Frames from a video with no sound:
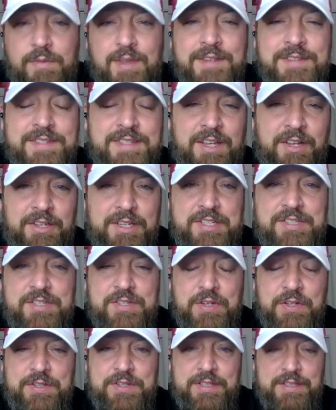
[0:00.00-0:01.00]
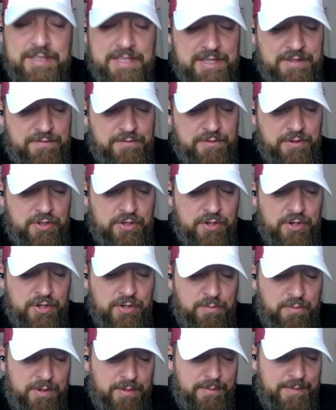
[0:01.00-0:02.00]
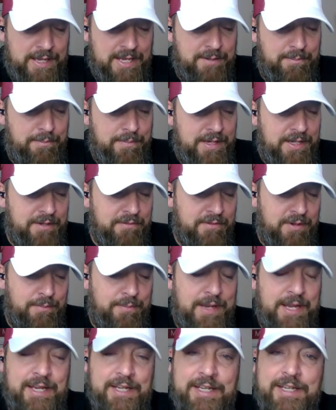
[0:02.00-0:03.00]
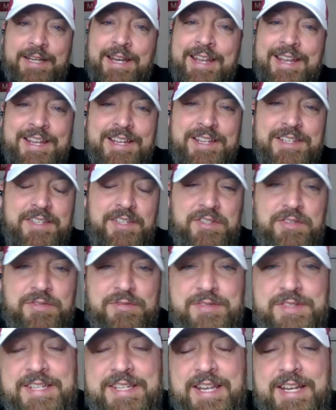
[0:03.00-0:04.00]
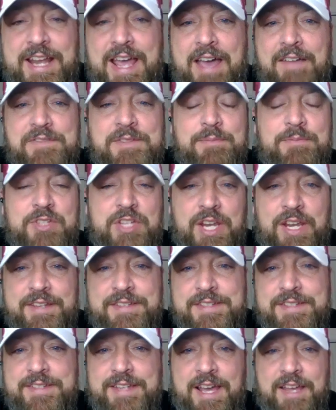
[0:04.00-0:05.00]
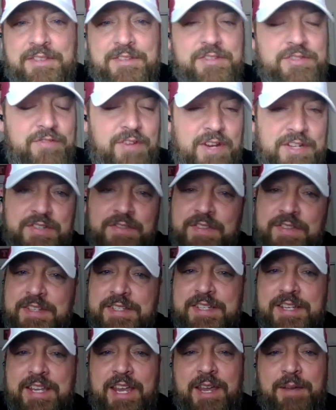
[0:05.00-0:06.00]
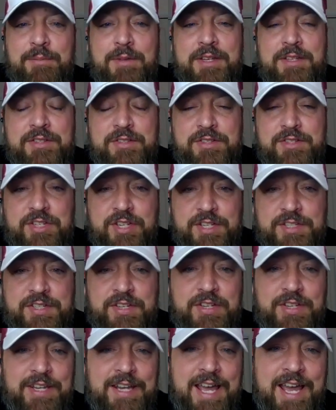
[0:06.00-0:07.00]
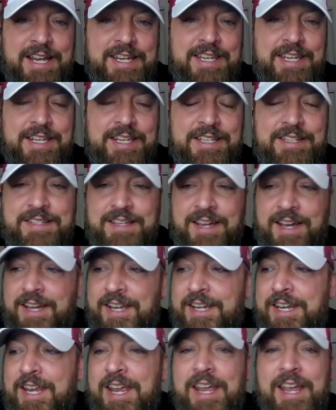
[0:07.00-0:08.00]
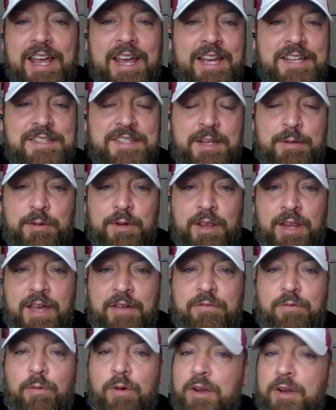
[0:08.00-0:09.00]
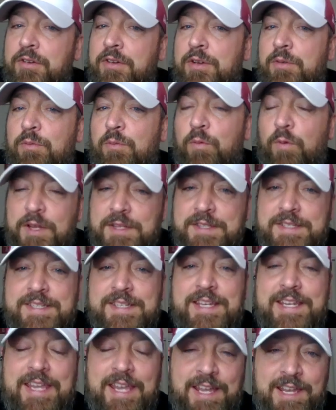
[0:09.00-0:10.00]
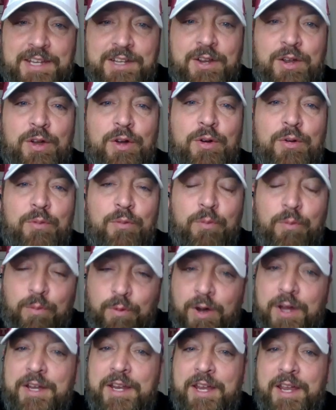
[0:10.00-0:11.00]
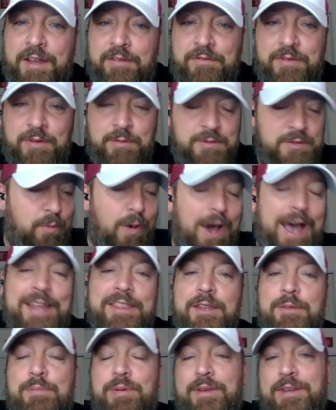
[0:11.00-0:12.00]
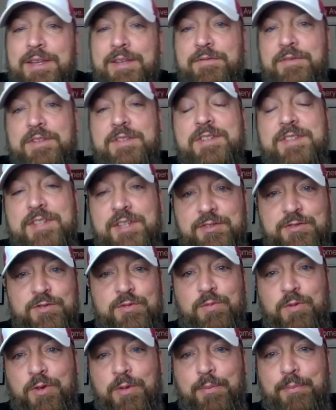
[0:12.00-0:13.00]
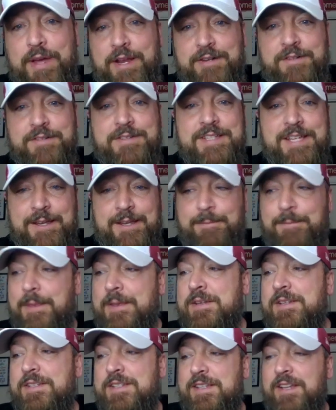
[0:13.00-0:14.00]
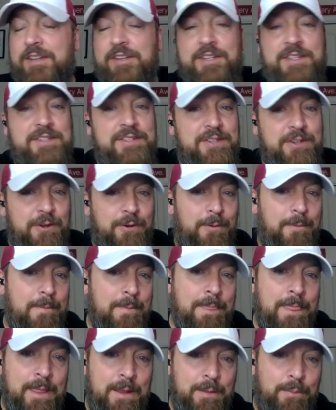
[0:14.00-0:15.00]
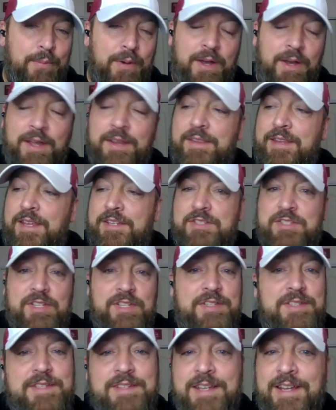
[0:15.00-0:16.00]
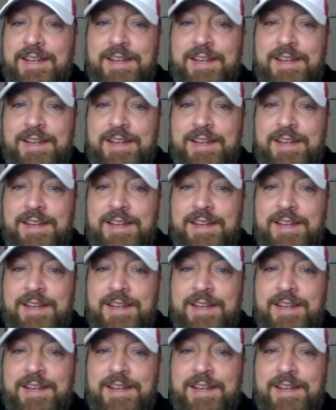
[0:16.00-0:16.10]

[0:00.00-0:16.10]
Celtics took the lead for good with about a minute remaining. Sixers did have some chances down the stretch of this game and just could not get it done, as they were left wondering once again, what if? It was widely believed that the Sixers were the better team than the Celtics too, but they just